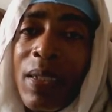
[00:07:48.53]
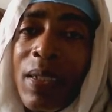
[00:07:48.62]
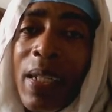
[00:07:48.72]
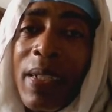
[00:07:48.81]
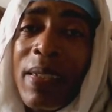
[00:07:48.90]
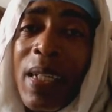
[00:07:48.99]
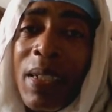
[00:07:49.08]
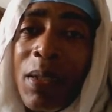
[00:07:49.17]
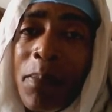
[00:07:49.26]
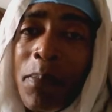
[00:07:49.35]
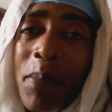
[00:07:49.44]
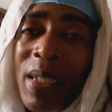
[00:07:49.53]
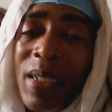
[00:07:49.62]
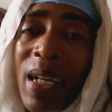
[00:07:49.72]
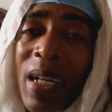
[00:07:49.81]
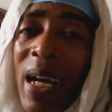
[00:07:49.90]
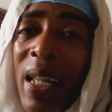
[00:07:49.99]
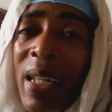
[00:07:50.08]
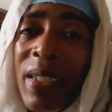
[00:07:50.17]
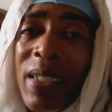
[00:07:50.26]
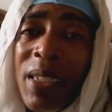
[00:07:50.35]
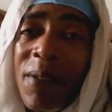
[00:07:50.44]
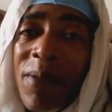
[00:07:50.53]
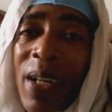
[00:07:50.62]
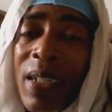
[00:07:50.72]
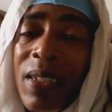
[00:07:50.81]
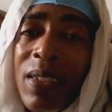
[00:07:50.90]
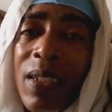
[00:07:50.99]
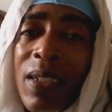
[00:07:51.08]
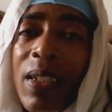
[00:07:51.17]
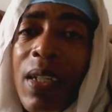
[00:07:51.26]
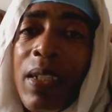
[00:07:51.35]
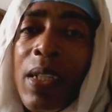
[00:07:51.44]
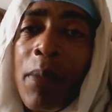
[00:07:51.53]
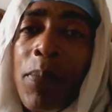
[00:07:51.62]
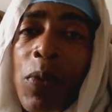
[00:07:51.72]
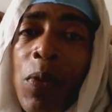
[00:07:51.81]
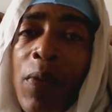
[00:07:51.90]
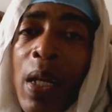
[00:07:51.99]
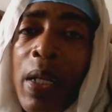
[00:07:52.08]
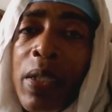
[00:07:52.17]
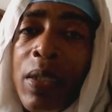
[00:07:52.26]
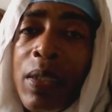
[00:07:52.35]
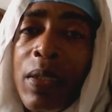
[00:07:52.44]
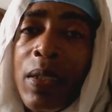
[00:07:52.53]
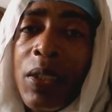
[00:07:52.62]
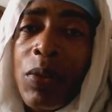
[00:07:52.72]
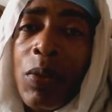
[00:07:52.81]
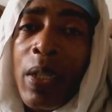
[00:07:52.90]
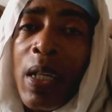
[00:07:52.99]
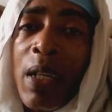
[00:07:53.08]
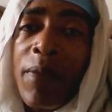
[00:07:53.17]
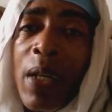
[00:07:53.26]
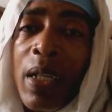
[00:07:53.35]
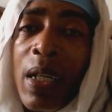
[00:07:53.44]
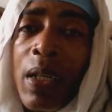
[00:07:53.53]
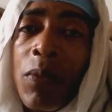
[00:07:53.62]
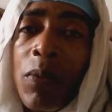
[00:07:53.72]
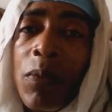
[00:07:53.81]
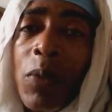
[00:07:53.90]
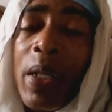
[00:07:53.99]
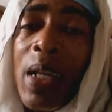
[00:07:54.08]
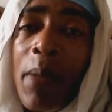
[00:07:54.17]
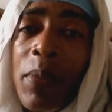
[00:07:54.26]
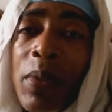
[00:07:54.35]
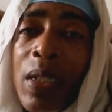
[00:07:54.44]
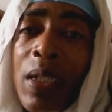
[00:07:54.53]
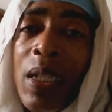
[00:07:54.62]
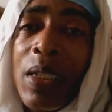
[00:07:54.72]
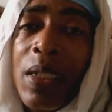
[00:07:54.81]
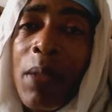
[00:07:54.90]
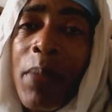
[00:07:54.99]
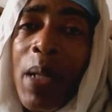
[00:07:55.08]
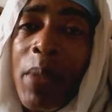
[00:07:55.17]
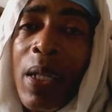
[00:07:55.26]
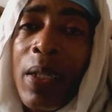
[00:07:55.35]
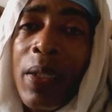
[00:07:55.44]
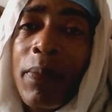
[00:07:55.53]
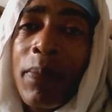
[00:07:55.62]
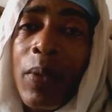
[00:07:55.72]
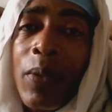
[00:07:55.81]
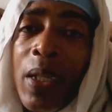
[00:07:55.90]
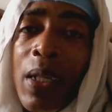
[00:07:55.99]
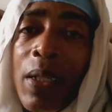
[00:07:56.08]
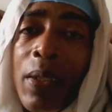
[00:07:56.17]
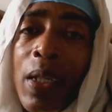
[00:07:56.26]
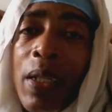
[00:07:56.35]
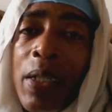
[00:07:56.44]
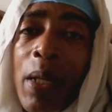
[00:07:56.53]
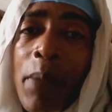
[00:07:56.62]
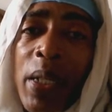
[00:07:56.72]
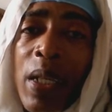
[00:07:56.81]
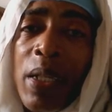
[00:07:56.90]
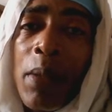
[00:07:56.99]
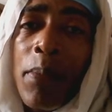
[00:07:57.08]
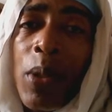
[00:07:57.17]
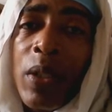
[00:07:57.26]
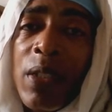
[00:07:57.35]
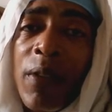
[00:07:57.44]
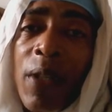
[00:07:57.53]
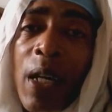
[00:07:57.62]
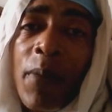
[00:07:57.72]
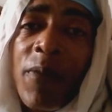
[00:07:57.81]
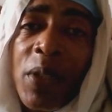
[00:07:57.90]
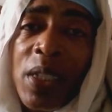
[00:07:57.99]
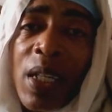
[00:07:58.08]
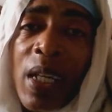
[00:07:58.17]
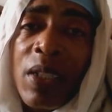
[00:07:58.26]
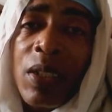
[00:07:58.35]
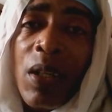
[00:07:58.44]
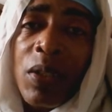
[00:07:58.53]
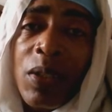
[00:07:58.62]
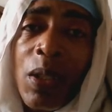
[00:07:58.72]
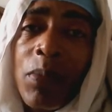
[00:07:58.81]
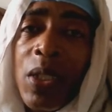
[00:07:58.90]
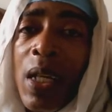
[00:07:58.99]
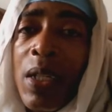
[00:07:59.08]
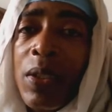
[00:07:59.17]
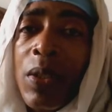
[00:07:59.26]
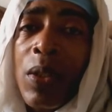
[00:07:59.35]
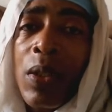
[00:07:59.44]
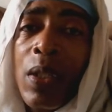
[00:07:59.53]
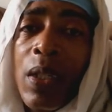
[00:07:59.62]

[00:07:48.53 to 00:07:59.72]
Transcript: they document all these facts that prove all these historical fact that what happened in ancient Babylon. Okay, there are many other books. The um, fossilized customs also